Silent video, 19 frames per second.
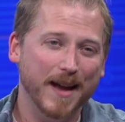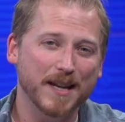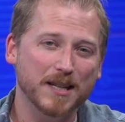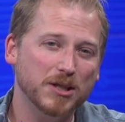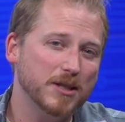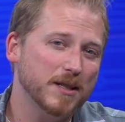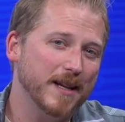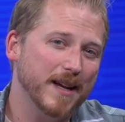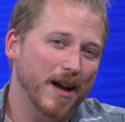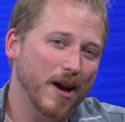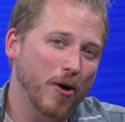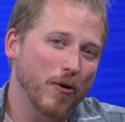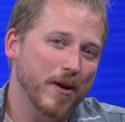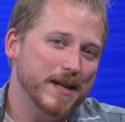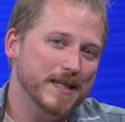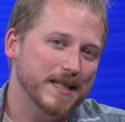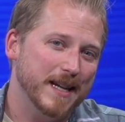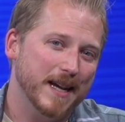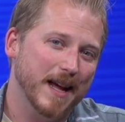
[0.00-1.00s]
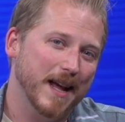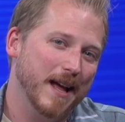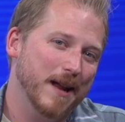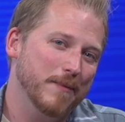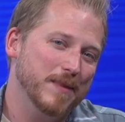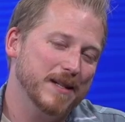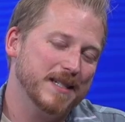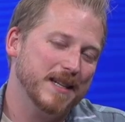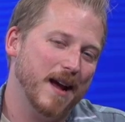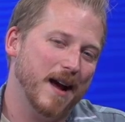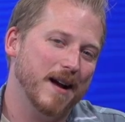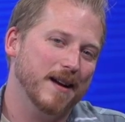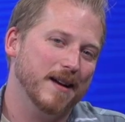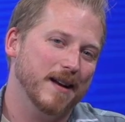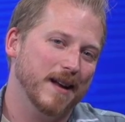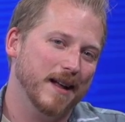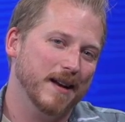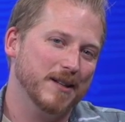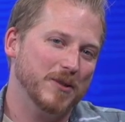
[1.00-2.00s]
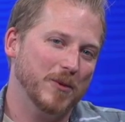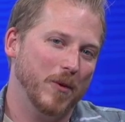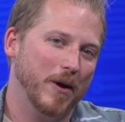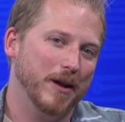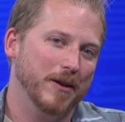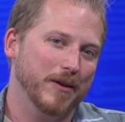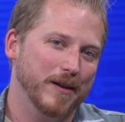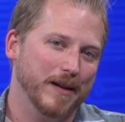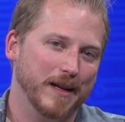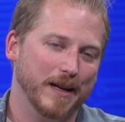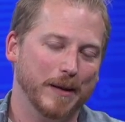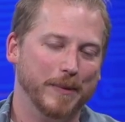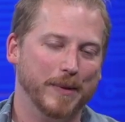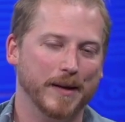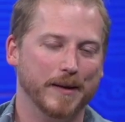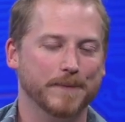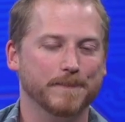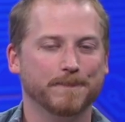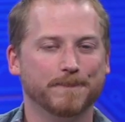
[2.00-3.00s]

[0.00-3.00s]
is crazy and misguided, and it's why you didn't get paid.